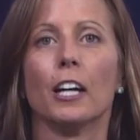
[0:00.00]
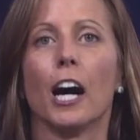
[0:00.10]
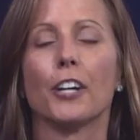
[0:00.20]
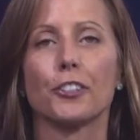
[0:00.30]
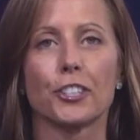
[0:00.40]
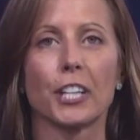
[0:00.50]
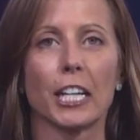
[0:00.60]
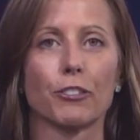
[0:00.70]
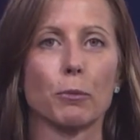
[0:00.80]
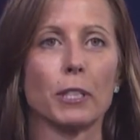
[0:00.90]
understand
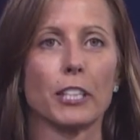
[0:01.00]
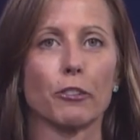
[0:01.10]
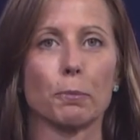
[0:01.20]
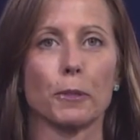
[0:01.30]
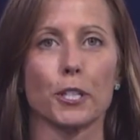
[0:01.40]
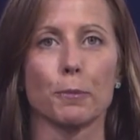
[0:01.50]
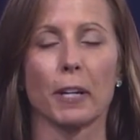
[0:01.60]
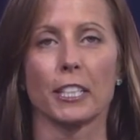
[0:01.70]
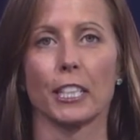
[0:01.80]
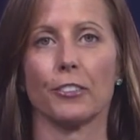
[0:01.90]
it from a different
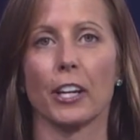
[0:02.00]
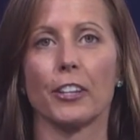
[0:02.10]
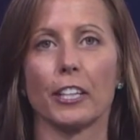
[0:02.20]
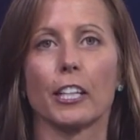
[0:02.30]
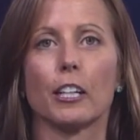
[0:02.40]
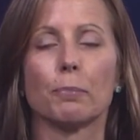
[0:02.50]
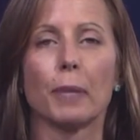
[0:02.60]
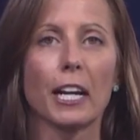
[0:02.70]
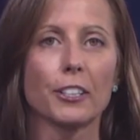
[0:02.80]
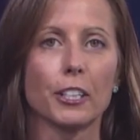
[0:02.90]
perspective, and then come
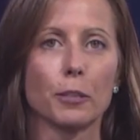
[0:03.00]
back to the